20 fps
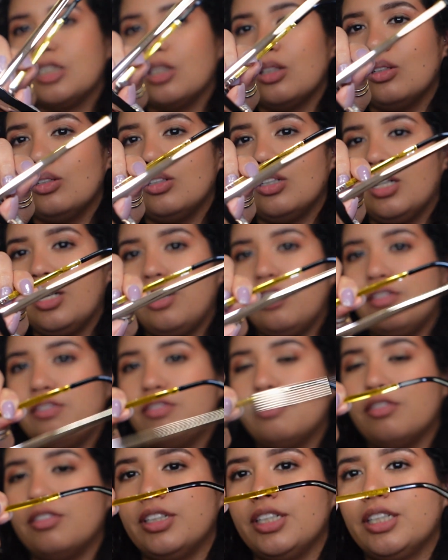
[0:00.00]
Look how
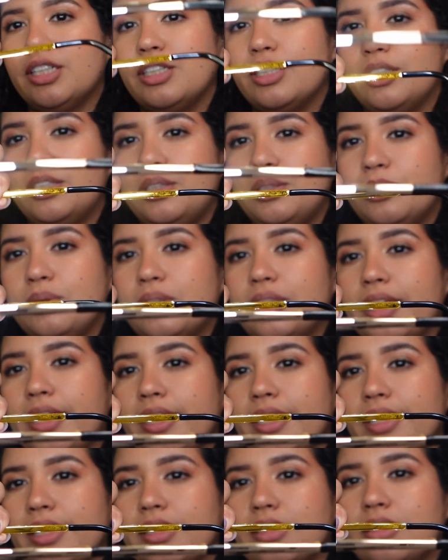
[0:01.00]
freaking cute that
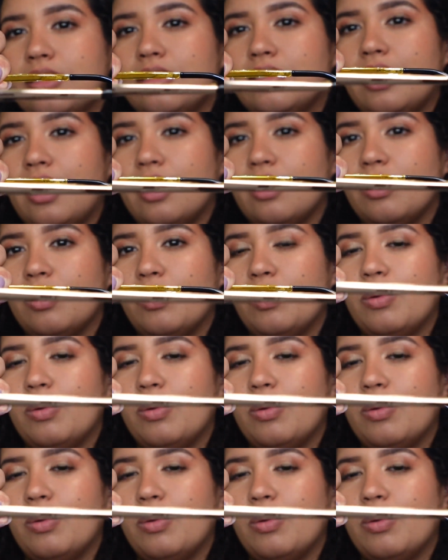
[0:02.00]
is. That